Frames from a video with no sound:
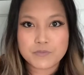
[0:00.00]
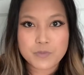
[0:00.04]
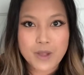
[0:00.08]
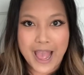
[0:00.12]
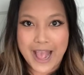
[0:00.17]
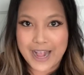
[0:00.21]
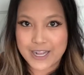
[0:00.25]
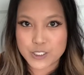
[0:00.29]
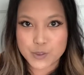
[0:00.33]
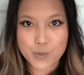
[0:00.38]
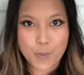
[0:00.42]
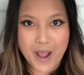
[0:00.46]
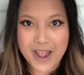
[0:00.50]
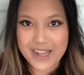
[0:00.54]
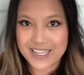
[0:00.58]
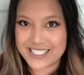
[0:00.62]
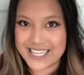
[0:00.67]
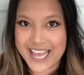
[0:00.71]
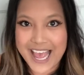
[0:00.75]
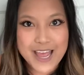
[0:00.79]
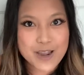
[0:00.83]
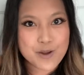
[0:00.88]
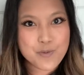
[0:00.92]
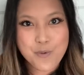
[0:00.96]

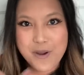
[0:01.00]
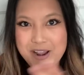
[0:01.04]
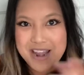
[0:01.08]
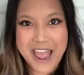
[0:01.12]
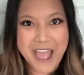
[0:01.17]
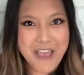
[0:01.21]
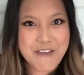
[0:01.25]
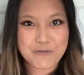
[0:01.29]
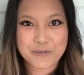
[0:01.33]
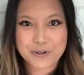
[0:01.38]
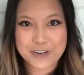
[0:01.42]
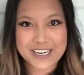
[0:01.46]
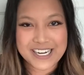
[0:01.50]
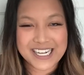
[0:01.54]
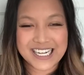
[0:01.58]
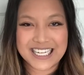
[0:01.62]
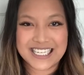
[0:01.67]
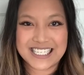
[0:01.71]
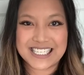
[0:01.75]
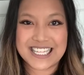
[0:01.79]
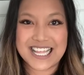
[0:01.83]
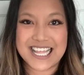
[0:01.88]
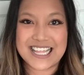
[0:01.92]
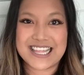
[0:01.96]
XYZ, whatever it
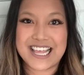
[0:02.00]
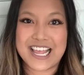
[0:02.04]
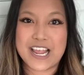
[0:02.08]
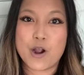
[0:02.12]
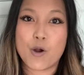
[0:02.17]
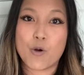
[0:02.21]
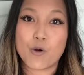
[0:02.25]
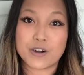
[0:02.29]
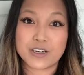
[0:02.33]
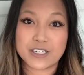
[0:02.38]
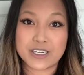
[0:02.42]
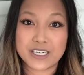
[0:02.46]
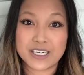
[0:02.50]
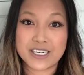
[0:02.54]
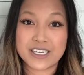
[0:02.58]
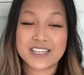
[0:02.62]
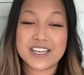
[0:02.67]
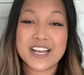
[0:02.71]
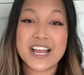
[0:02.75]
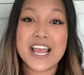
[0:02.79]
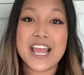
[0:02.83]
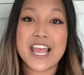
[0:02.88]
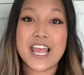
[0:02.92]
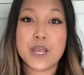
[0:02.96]
is that they ordered.
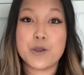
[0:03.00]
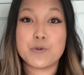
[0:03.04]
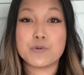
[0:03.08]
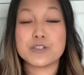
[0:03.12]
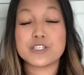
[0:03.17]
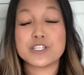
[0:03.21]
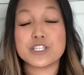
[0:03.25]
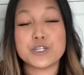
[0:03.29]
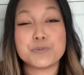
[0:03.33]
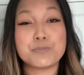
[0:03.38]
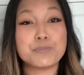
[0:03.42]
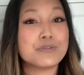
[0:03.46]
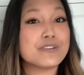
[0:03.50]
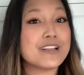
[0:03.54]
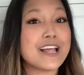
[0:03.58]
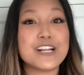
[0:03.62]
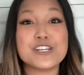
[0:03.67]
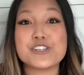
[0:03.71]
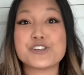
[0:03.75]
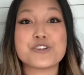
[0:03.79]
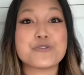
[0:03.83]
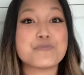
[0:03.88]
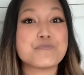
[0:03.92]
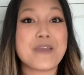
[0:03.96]
It was a
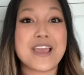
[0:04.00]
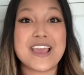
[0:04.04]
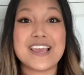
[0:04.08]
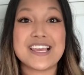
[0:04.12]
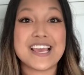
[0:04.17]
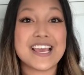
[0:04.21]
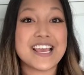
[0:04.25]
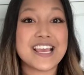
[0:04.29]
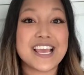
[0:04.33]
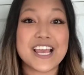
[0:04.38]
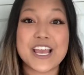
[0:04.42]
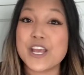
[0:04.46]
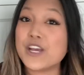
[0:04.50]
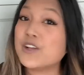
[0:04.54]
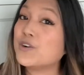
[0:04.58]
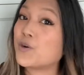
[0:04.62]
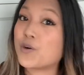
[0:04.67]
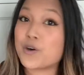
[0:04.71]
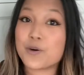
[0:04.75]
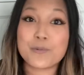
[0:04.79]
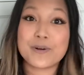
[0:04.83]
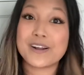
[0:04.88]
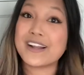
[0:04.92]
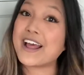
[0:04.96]
pleasure making it
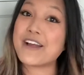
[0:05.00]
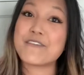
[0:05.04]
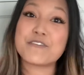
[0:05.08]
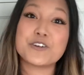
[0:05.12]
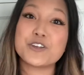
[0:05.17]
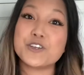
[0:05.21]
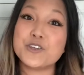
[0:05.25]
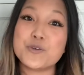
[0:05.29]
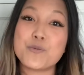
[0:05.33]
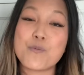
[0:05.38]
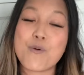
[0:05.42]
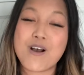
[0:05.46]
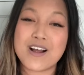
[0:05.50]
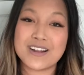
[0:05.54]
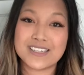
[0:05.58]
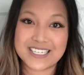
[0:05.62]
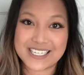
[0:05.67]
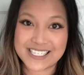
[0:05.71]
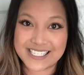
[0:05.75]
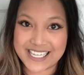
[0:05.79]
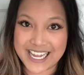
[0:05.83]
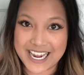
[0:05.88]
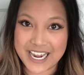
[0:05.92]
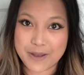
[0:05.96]
or whatever you want to
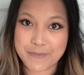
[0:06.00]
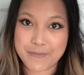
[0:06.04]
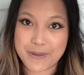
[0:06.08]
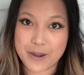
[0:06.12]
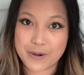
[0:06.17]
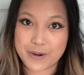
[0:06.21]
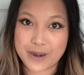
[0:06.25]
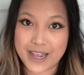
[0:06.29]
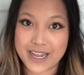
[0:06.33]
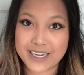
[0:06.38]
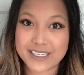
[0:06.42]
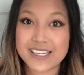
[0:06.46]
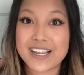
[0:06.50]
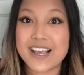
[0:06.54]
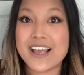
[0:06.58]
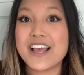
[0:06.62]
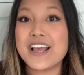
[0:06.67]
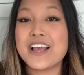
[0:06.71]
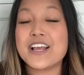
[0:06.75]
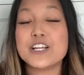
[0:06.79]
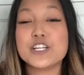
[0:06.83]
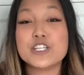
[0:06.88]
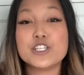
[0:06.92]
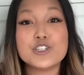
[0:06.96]
say about it.
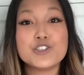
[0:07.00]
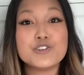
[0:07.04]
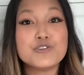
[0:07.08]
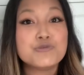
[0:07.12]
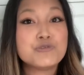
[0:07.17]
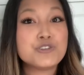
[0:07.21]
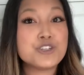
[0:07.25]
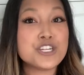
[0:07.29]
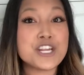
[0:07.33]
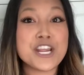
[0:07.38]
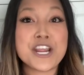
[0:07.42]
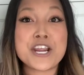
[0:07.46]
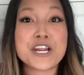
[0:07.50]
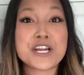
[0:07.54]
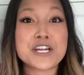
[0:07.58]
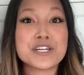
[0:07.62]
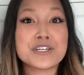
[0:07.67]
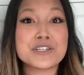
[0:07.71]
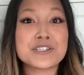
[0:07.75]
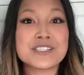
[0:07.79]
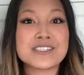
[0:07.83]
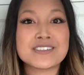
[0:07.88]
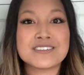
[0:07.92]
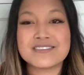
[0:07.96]

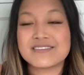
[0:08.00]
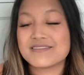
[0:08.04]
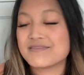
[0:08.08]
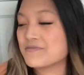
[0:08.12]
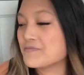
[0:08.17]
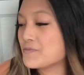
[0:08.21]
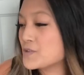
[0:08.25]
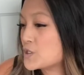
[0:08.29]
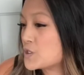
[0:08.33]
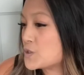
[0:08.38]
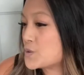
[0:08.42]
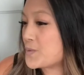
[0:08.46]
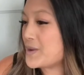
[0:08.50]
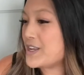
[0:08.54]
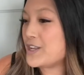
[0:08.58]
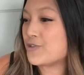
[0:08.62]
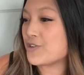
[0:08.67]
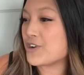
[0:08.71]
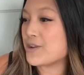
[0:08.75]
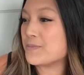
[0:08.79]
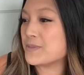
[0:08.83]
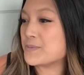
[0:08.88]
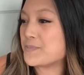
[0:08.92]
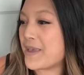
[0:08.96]
Cheers, Sweet
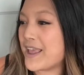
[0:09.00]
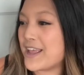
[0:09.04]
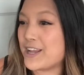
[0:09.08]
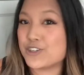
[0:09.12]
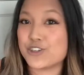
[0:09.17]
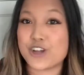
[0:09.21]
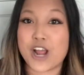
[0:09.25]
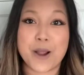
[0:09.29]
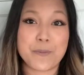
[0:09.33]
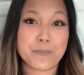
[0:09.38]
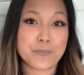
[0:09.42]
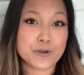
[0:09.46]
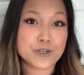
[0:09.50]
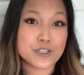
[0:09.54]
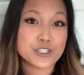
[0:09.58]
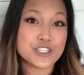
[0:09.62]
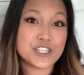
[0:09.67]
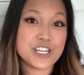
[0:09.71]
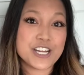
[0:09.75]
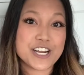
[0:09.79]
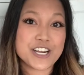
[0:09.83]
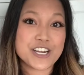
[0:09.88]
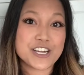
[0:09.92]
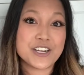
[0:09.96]
Dreams Bake Shoppe, or
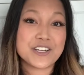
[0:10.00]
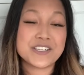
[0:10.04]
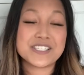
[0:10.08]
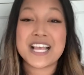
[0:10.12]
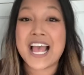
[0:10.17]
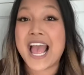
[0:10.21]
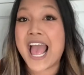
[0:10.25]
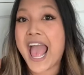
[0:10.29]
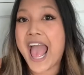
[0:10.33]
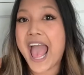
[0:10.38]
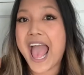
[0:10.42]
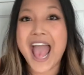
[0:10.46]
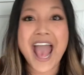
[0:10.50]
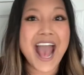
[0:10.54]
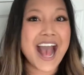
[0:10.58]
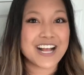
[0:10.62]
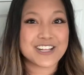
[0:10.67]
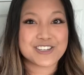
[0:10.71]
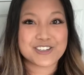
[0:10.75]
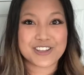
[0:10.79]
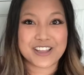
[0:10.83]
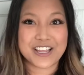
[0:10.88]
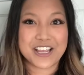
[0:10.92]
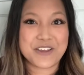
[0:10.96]
cheers,
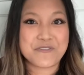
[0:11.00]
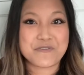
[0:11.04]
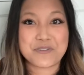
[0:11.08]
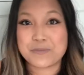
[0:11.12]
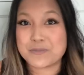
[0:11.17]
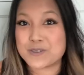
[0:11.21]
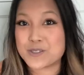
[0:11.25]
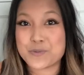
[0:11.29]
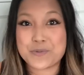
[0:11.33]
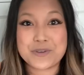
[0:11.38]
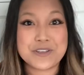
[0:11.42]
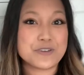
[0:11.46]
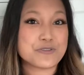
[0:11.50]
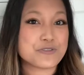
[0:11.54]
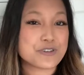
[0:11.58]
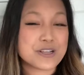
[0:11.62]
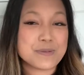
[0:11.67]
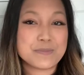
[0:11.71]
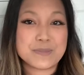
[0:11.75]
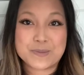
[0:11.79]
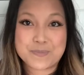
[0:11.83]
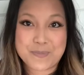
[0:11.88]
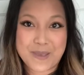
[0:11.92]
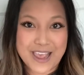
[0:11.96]
Ashleigh from Sweet
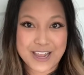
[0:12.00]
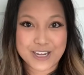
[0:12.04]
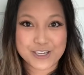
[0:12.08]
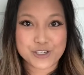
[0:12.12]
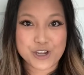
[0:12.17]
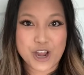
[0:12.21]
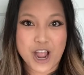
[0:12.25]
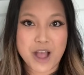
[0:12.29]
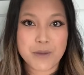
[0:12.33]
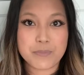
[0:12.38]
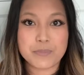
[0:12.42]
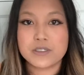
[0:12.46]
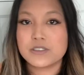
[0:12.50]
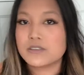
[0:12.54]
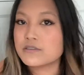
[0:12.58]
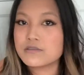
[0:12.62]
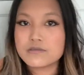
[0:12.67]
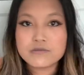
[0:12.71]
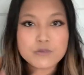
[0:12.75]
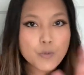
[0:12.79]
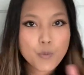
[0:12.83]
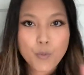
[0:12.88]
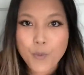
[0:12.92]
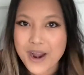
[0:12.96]
Dreams Bake Shoppe.
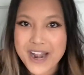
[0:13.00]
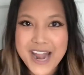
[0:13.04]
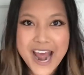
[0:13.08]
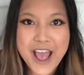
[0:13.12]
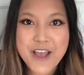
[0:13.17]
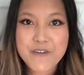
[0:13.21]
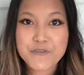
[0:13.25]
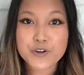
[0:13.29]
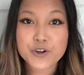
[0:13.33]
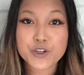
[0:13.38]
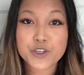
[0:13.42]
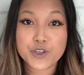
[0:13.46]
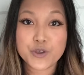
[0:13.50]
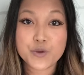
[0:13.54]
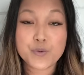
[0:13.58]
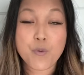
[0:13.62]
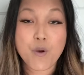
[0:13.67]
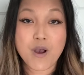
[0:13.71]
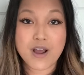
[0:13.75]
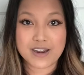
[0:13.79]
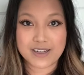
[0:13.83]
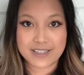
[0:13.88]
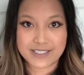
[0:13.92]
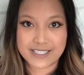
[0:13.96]
Whatever you
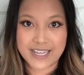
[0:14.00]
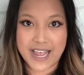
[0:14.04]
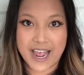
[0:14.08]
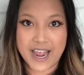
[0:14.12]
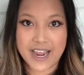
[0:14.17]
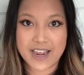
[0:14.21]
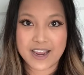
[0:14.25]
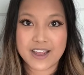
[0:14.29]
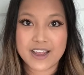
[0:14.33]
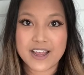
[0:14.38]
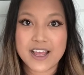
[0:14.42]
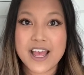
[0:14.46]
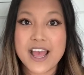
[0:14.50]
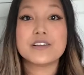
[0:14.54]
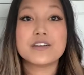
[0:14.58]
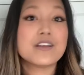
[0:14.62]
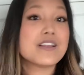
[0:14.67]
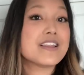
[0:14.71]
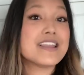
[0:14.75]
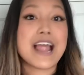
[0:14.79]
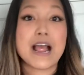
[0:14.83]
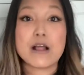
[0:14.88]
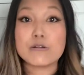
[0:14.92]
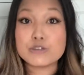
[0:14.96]
want to say.
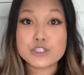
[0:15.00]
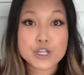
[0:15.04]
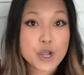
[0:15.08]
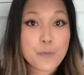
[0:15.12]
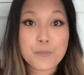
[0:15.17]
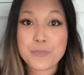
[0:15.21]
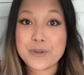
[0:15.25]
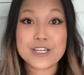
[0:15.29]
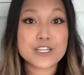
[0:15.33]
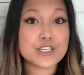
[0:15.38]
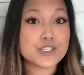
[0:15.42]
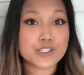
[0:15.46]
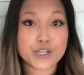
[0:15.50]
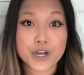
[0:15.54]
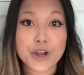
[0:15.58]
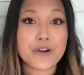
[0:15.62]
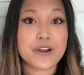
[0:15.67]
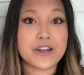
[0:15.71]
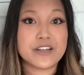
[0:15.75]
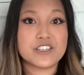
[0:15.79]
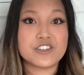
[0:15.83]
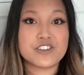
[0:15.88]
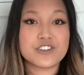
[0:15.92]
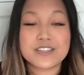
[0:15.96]
Now, don't be
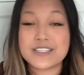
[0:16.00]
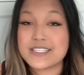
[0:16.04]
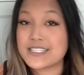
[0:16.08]
discouraged.